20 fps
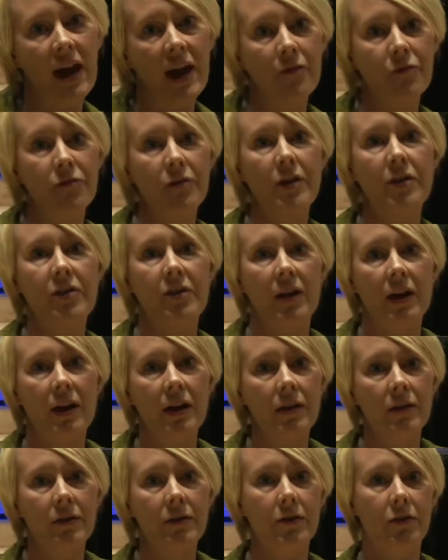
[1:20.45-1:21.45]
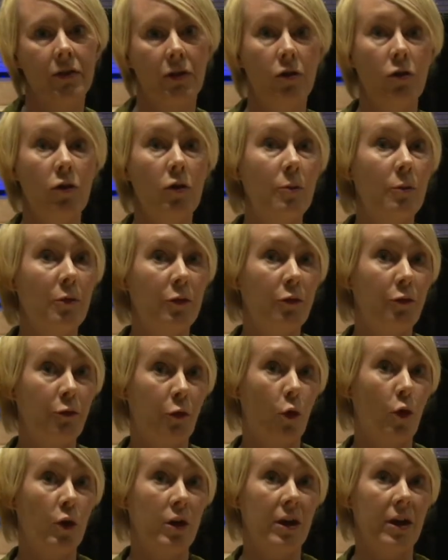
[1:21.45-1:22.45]
everything that the normal
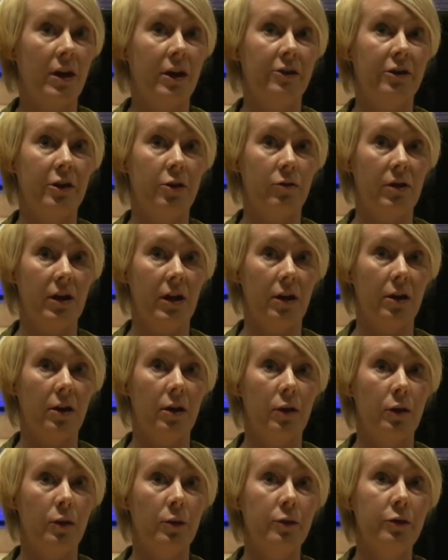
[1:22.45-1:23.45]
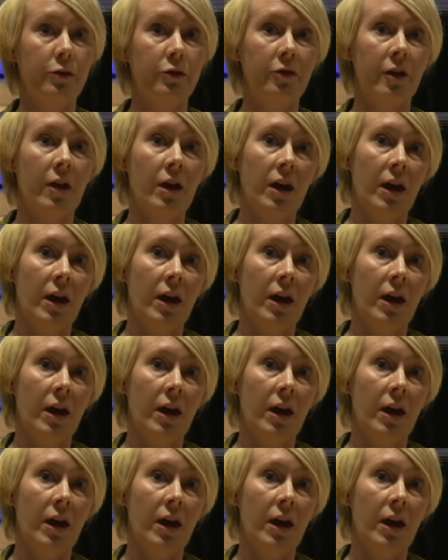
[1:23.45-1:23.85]
4-year degree includes,